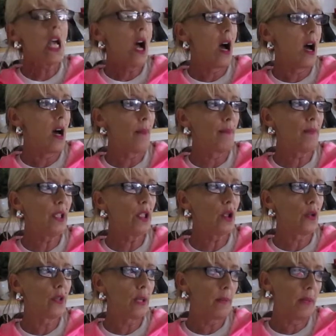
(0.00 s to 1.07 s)
um, you
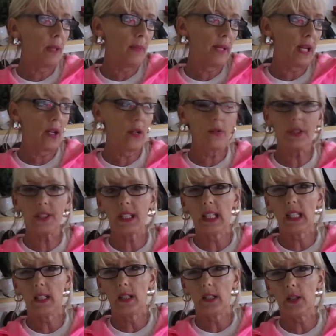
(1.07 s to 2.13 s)
know, that maybe aren't
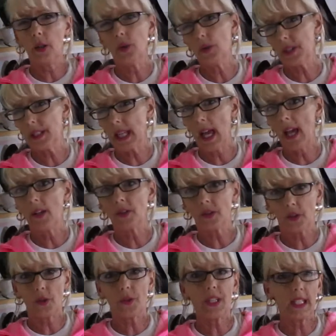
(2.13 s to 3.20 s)
seeing cute styles
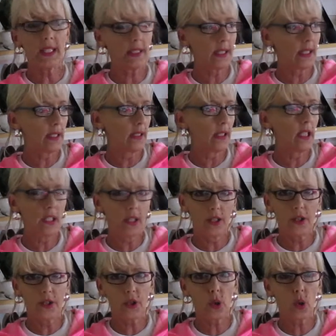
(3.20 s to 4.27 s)
or things in, in the
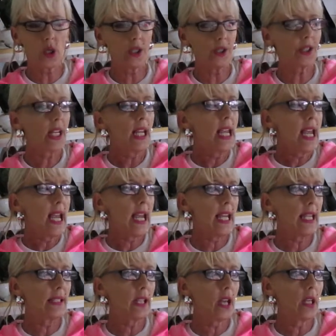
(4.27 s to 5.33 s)
stores.
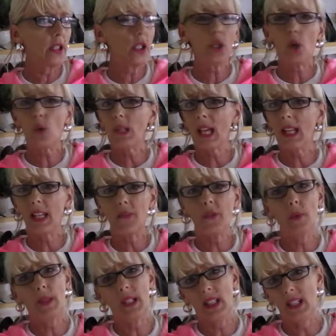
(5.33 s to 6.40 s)
And, uh, you know, not
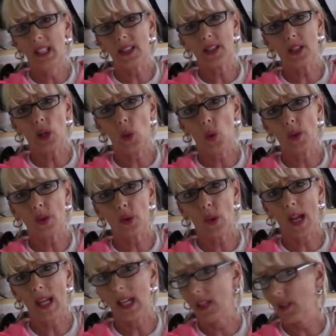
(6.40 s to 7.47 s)
everybody likes to go and
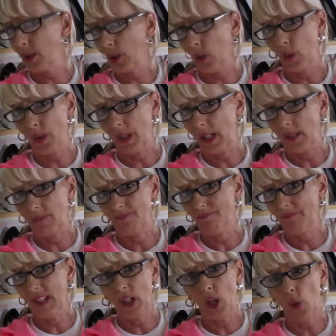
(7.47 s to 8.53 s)
try on clothing,
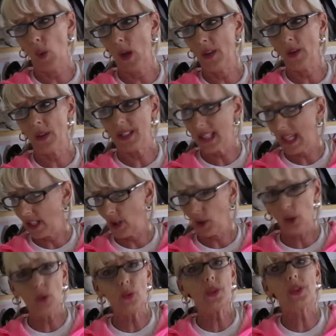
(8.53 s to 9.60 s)
you know, whether it's at a
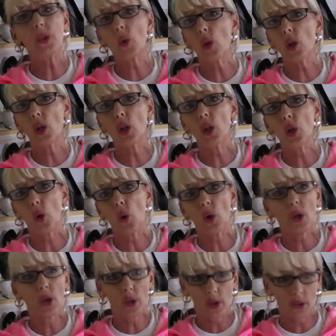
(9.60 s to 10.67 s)
new store
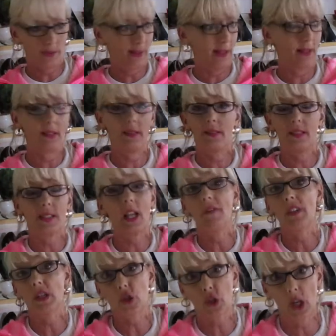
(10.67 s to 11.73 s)
or uh,
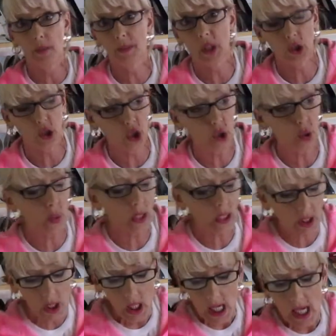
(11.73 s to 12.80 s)
Salvation Army or
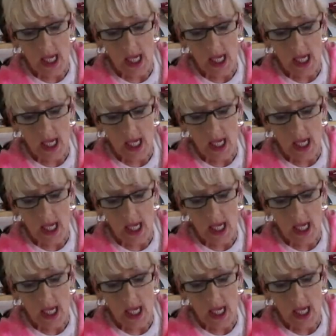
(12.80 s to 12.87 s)
Goodwill.